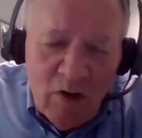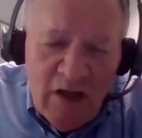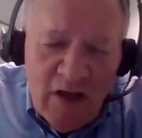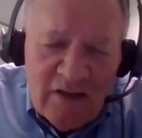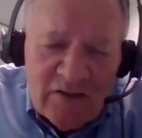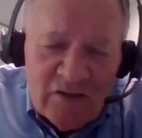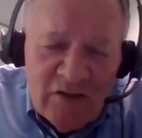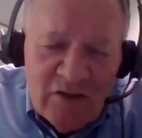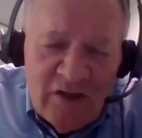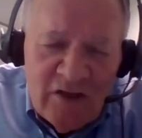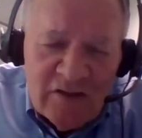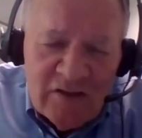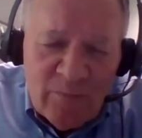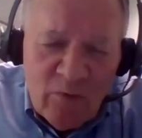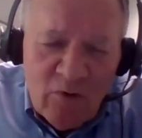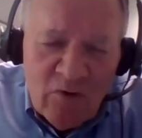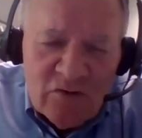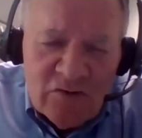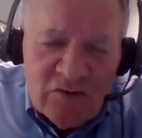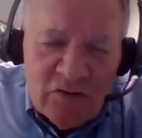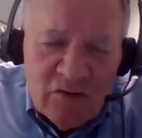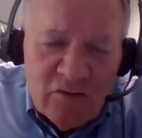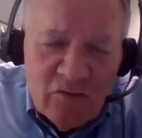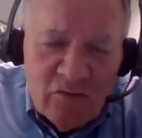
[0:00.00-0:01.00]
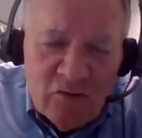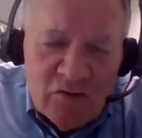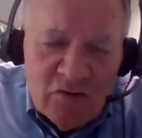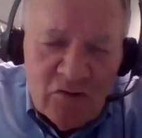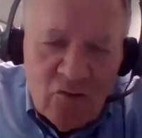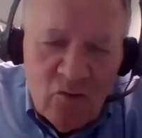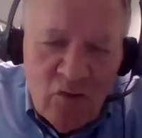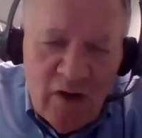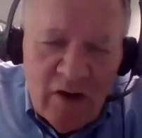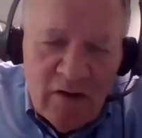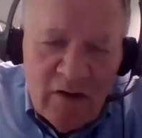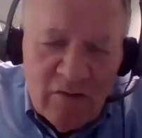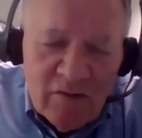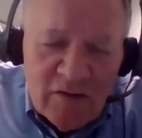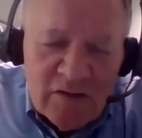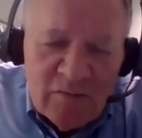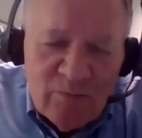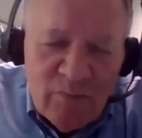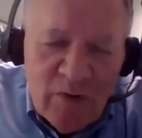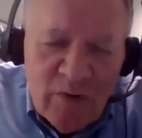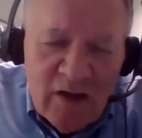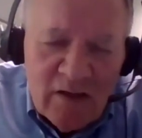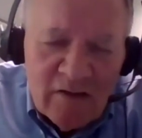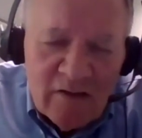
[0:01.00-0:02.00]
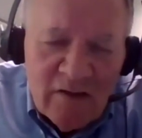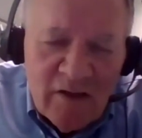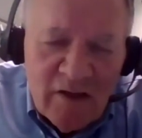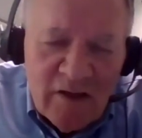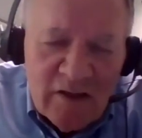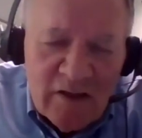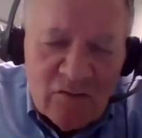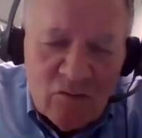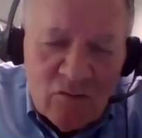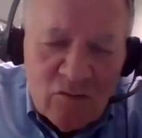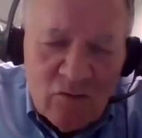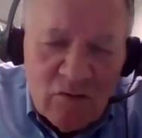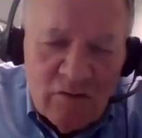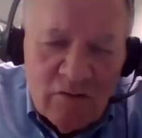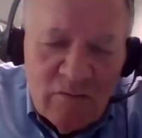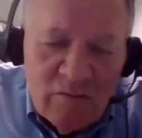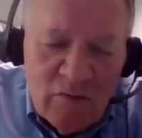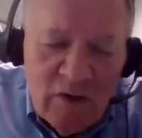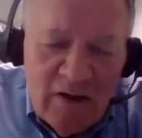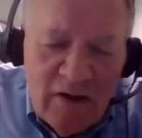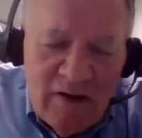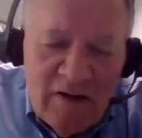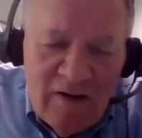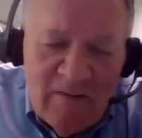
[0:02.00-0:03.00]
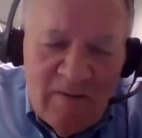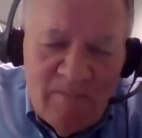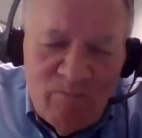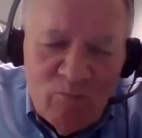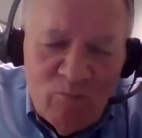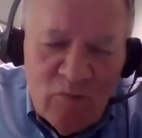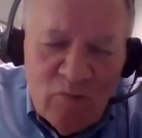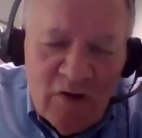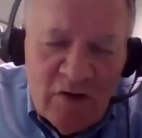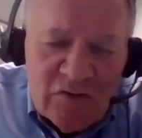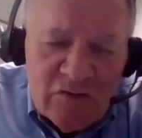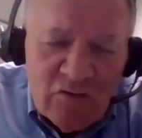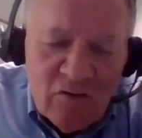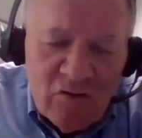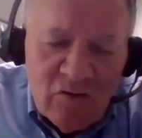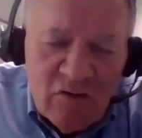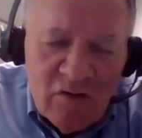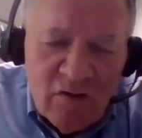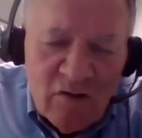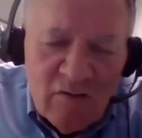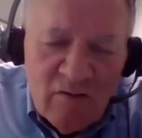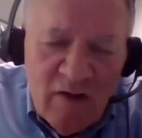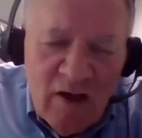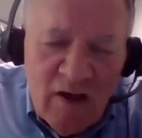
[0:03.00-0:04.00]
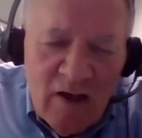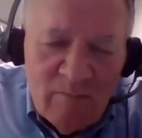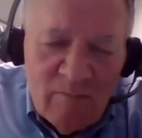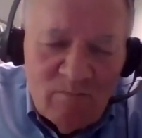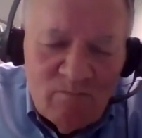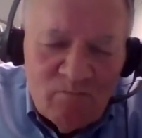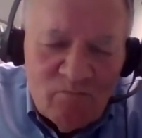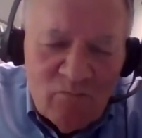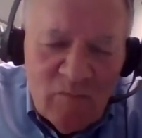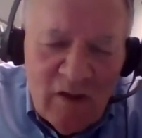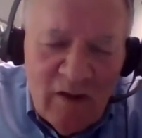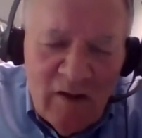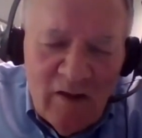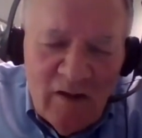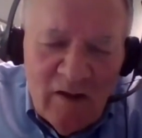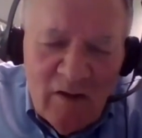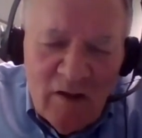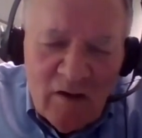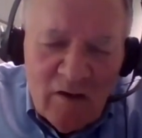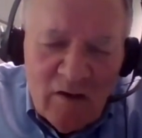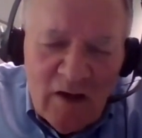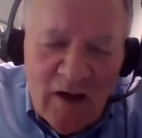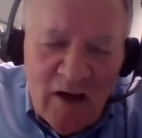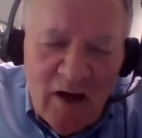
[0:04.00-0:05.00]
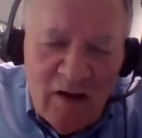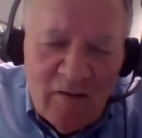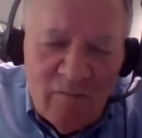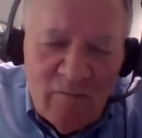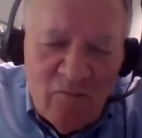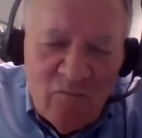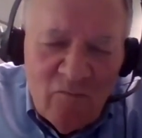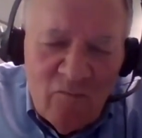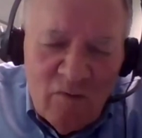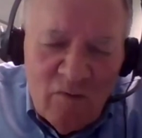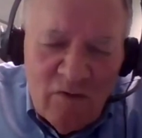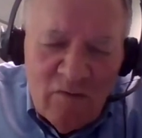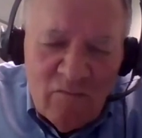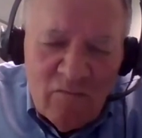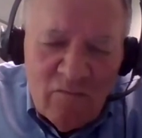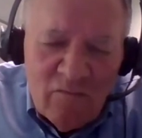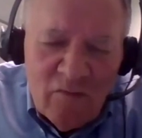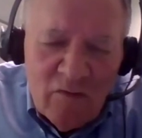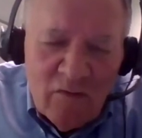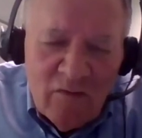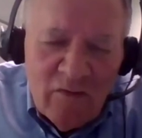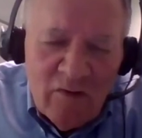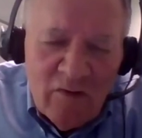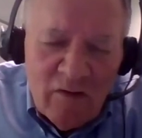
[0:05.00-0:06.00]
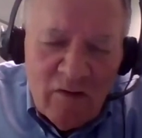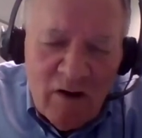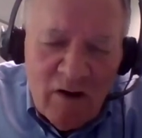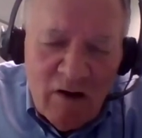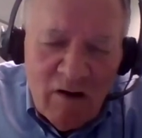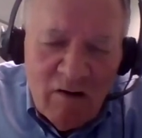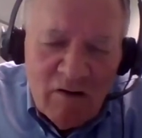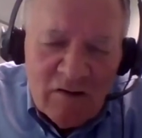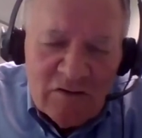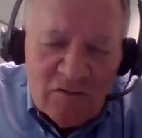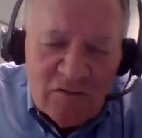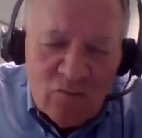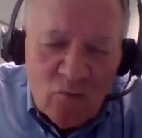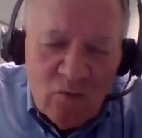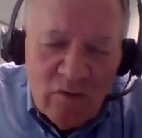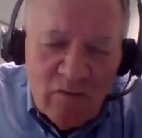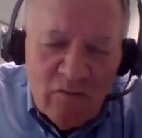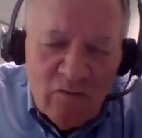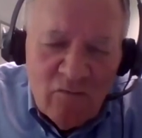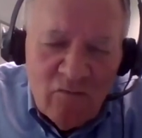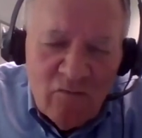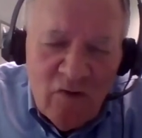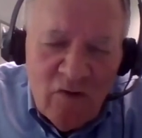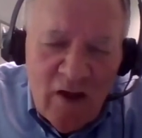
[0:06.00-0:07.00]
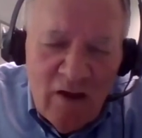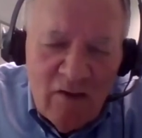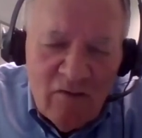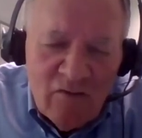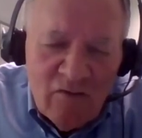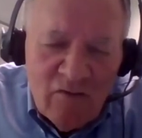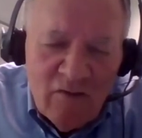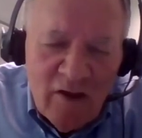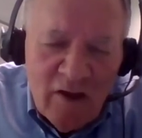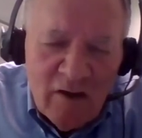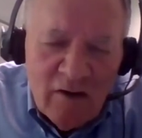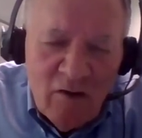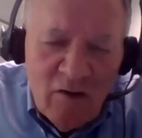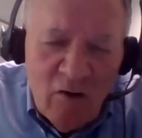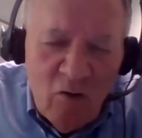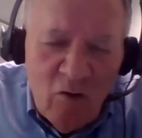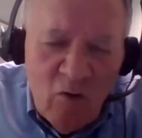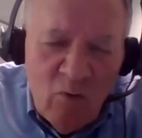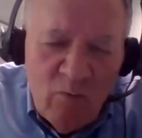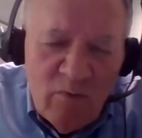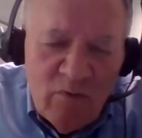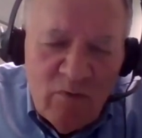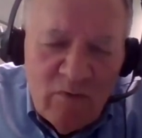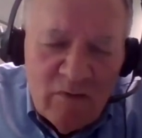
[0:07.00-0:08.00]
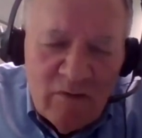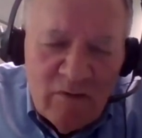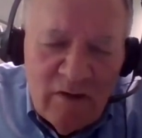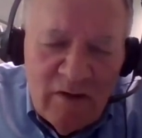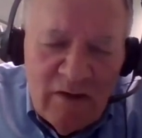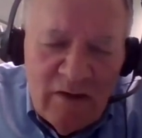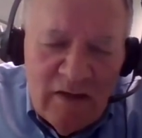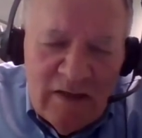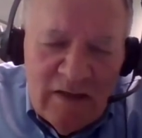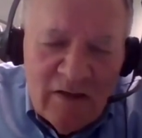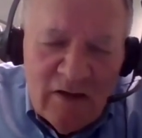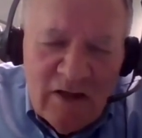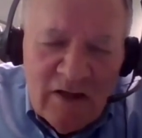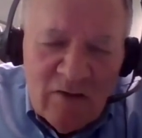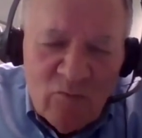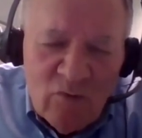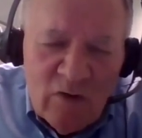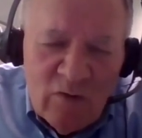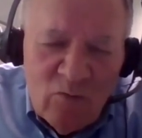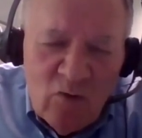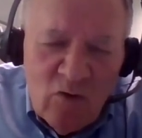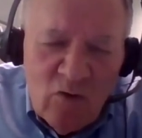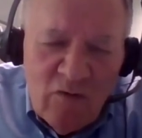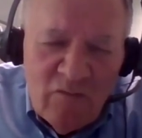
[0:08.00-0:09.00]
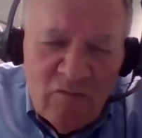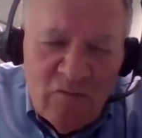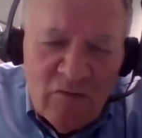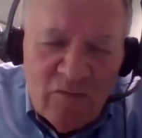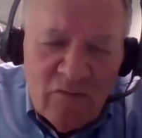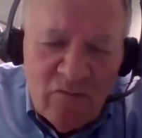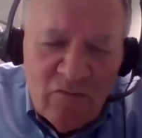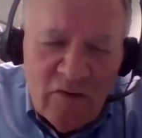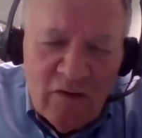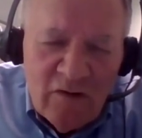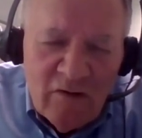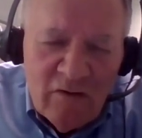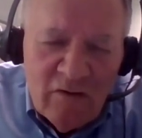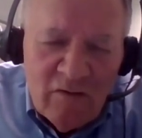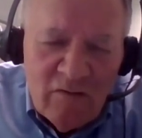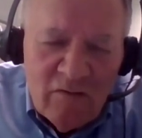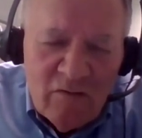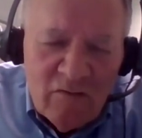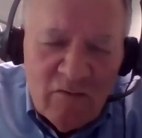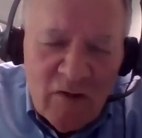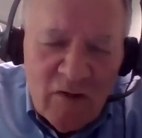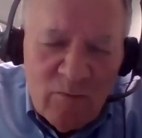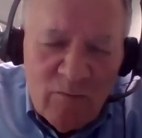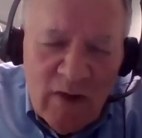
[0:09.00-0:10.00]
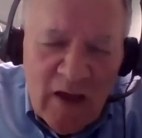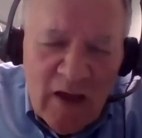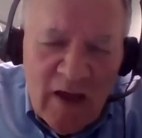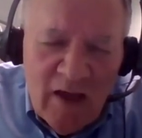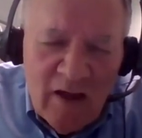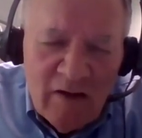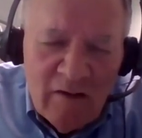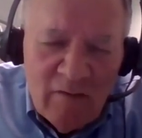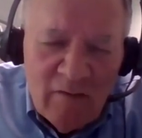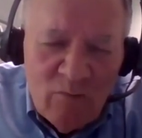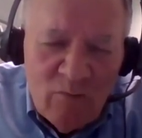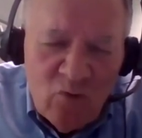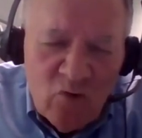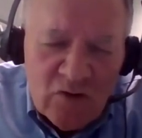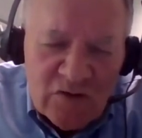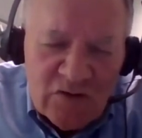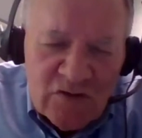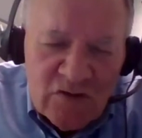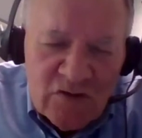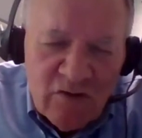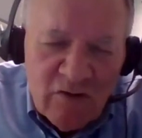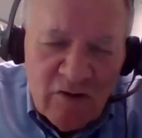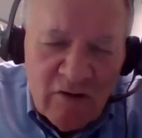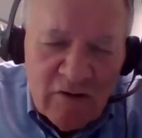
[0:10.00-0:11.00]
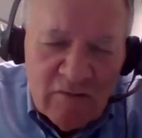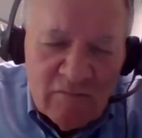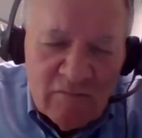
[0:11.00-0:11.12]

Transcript: each person who joined this podcast, Lord. Minister to them. God, fill their hearts with faith and hope, and remove the fear that man puts there.